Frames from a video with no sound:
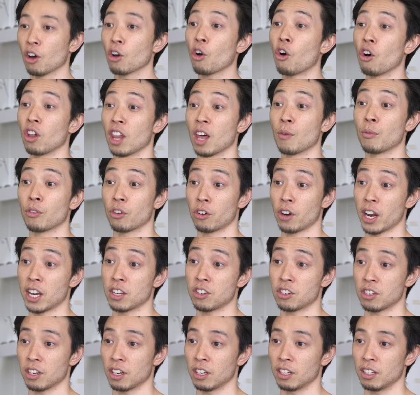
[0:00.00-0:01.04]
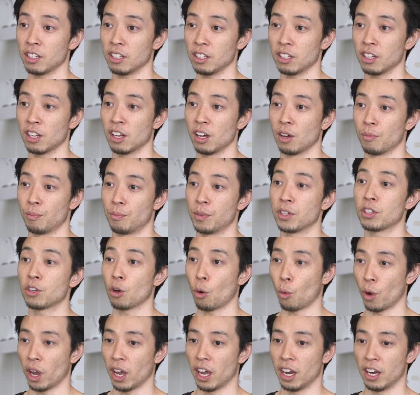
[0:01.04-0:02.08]
Collaboration
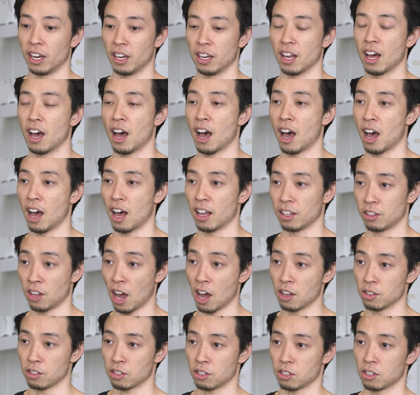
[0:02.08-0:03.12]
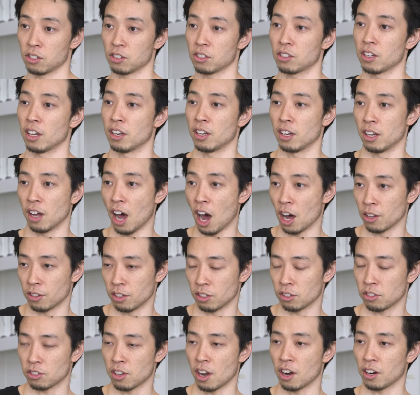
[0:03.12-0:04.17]
between dancers and an
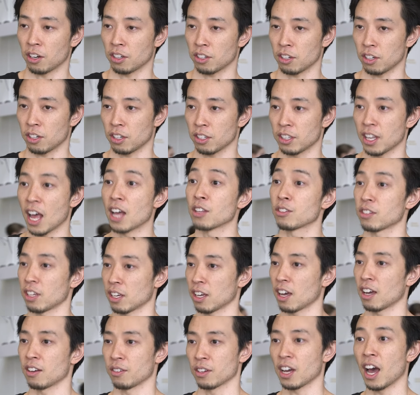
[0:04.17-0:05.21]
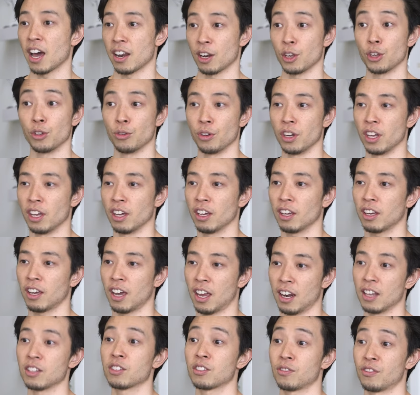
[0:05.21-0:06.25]
artist director, that's like a kind of unique
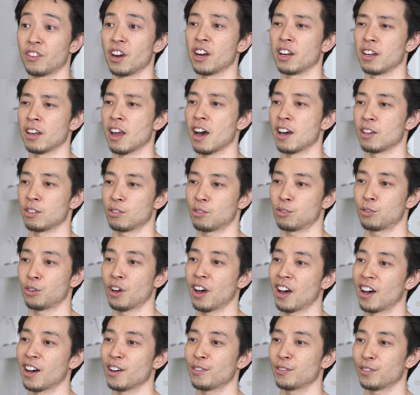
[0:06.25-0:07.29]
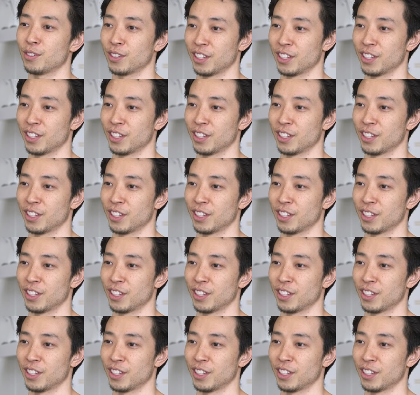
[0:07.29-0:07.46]
and it's very nice to have.